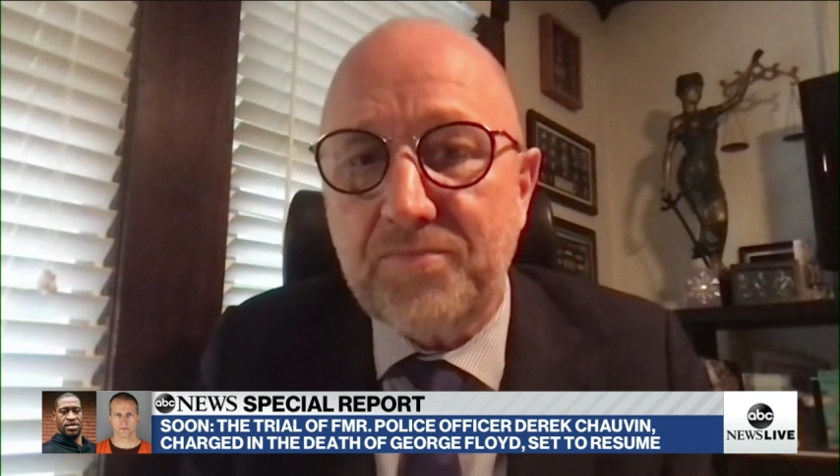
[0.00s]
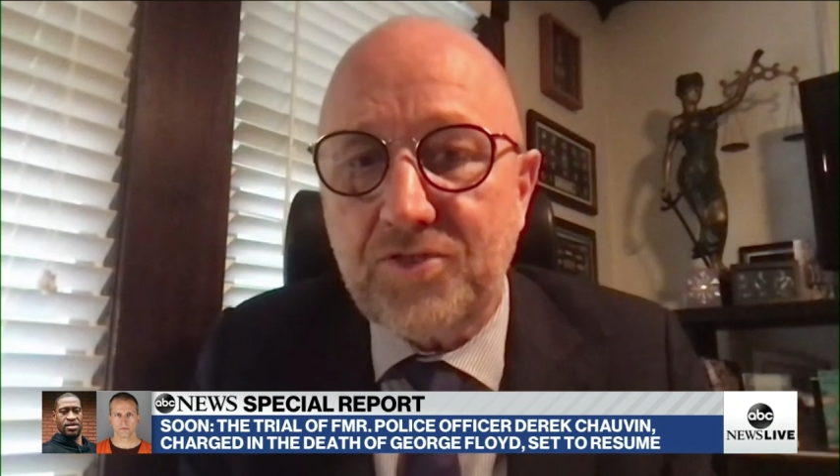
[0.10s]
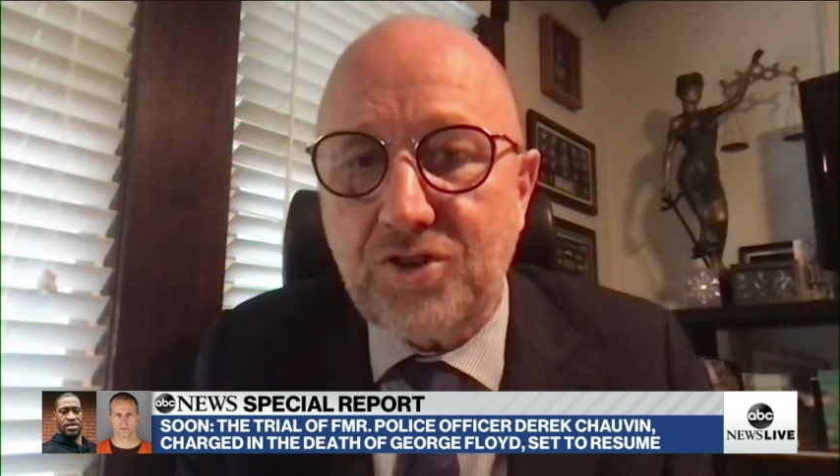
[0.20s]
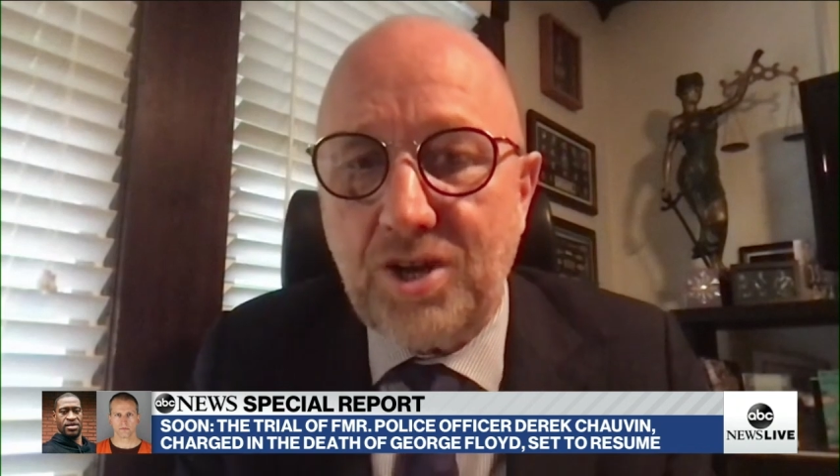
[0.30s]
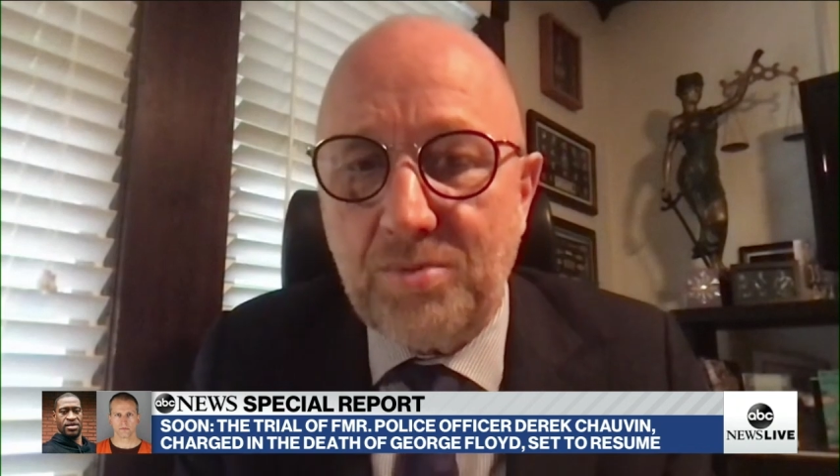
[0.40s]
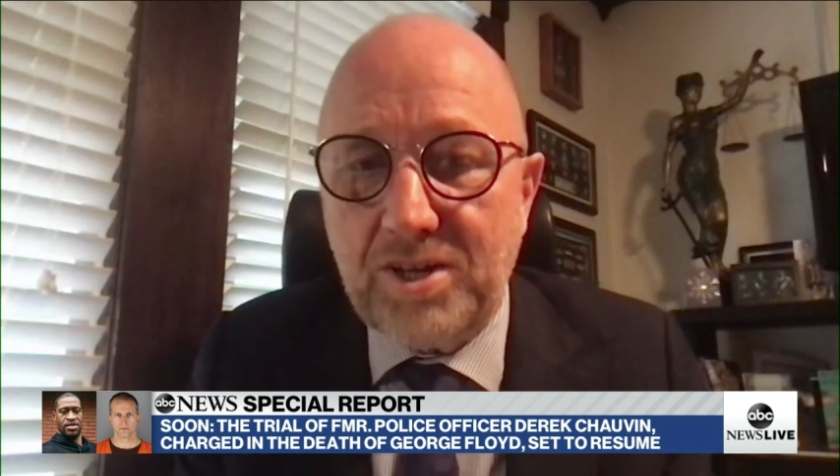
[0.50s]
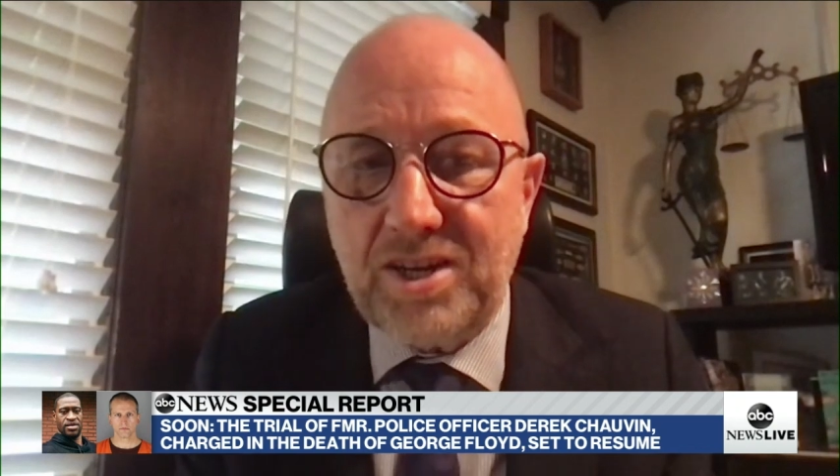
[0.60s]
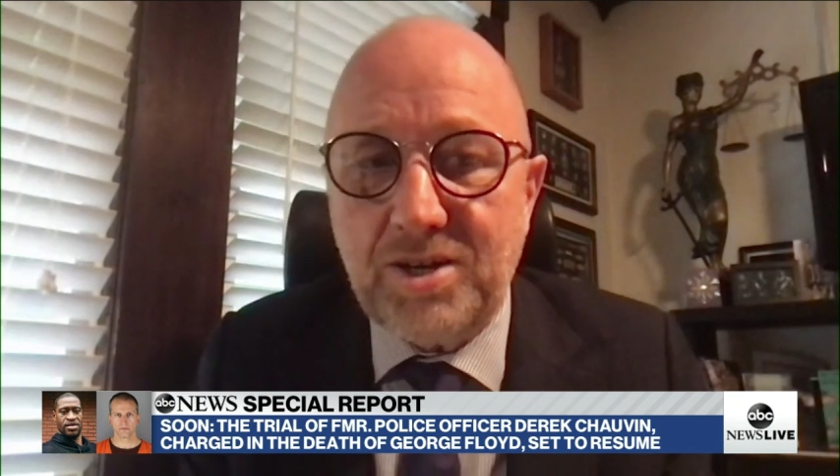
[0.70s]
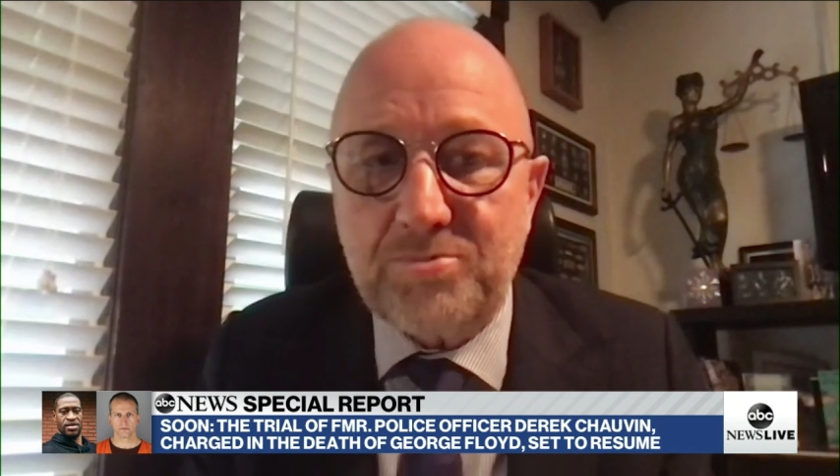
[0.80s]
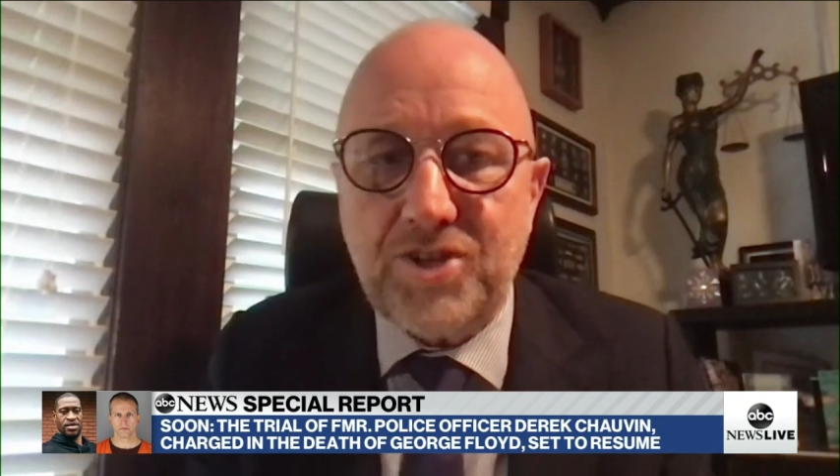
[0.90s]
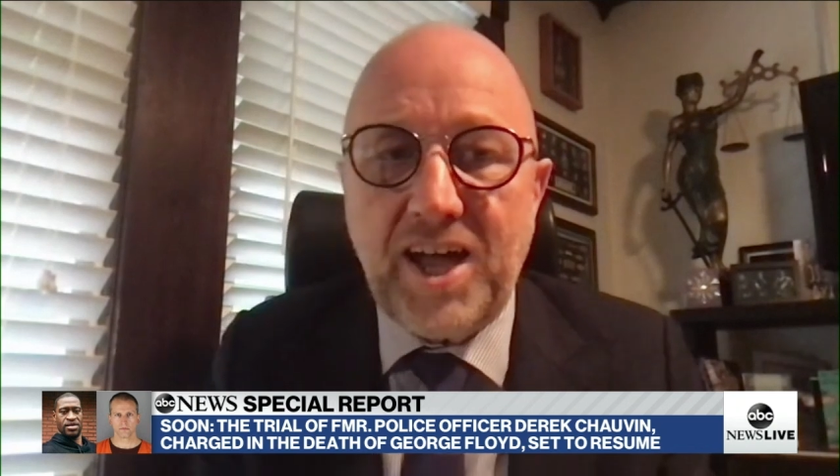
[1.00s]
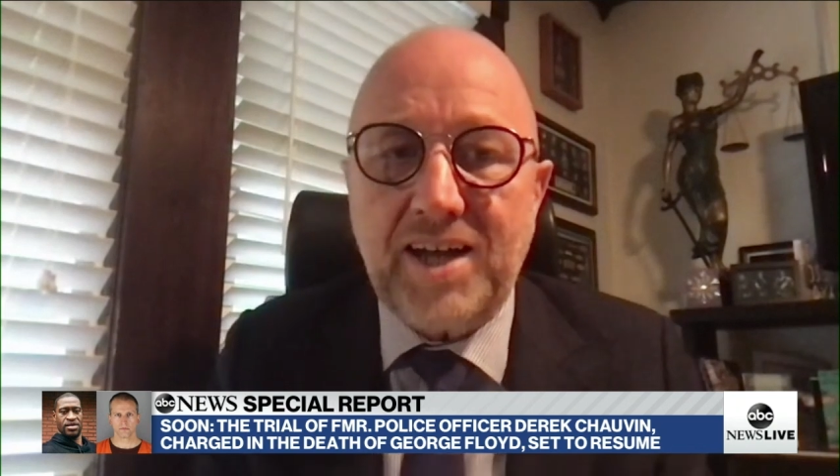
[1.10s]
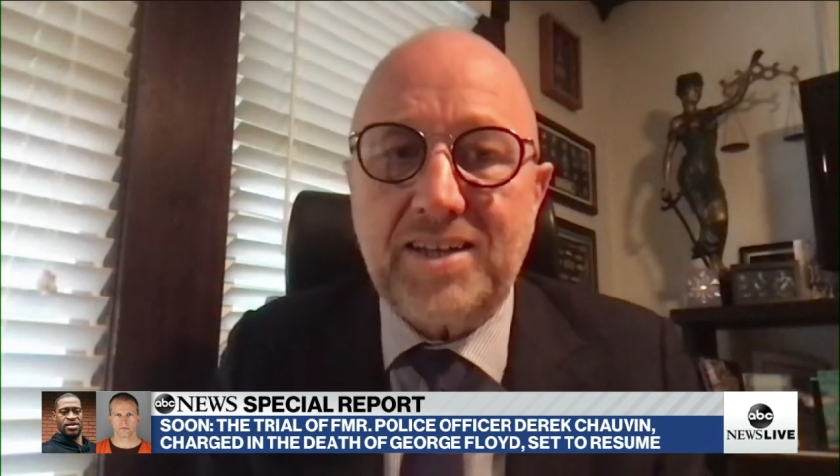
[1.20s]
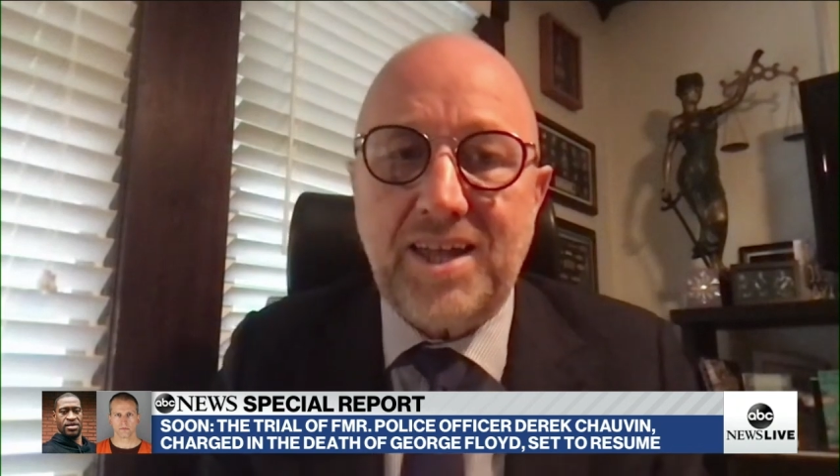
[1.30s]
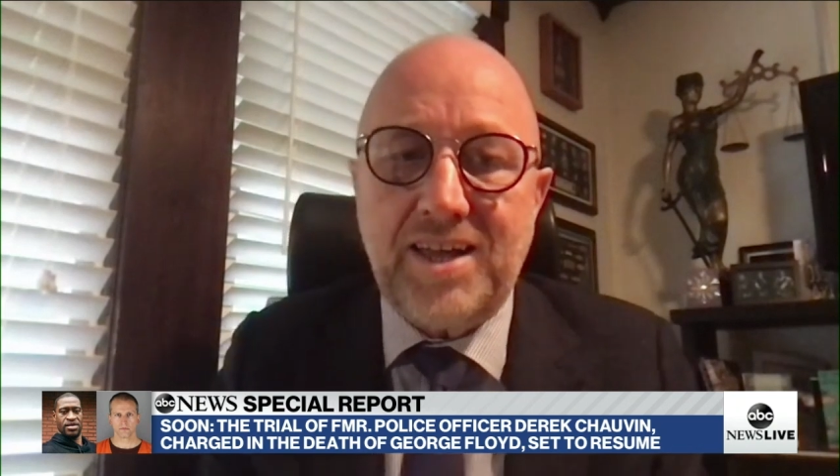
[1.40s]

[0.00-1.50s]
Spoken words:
to come in and object,